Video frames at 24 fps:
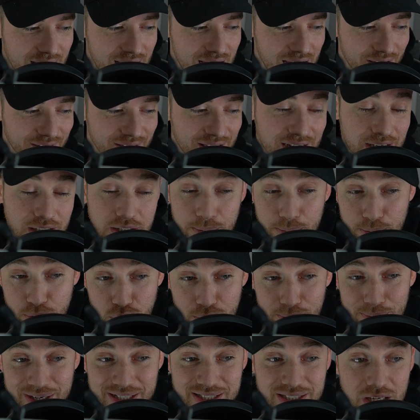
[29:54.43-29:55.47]
and then to
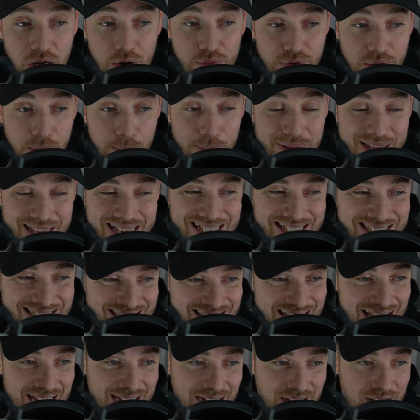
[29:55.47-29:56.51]
put myself in a peak
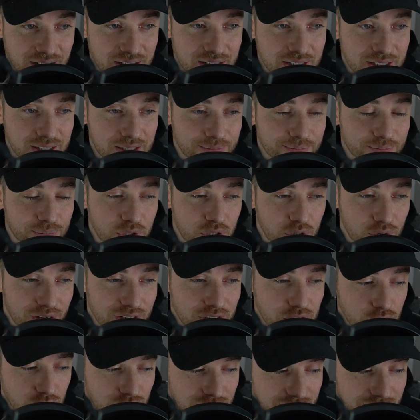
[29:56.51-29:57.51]
state. You know, I do